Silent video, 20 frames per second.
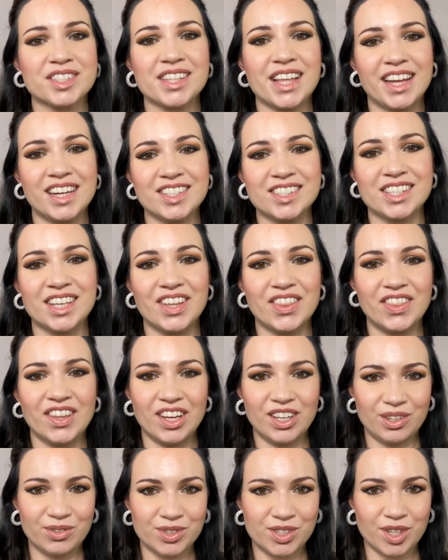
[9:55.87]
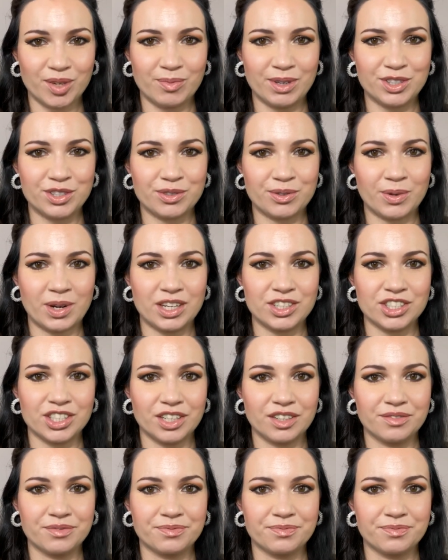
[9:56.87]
That is it. Thank you so much for watching.